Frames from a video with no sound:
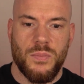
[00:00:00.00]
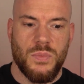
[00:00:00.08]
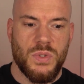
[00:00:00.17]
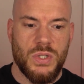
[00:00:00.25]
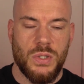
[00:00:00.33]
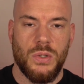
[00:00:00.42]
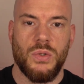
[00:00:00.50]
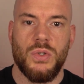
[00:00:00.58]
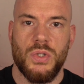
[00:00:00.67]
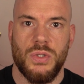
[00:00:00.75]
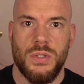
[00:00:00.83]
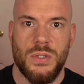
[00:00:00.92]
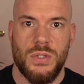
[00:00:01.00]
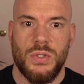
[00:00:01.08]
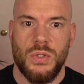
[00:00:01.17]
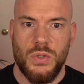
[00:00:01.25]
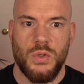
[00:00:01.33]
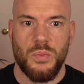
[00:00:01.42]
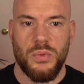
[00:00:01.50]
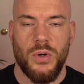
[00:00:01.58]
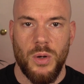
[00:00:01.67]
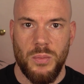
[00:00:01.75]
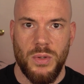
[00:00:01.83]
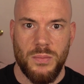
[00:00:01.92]
solutions to
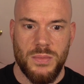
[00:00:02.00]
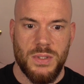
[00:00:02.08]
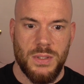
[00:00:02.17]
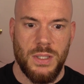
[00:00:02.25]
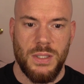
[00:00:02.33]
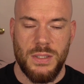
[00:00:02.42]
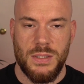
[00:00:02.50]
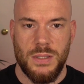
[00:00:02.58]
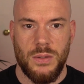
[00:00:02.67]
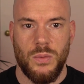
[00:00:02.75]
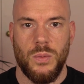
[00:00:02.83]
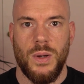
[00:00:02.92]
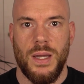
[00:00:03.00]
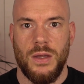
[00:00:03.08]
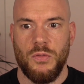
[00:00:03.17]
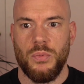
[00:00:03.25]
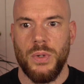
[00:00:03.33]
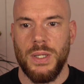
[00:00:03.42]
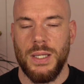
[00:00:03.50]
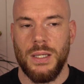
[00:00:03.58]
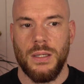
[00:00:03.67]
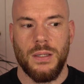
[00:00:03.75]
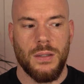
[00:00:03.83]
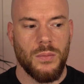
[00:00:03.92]
problems. It is a way of bringing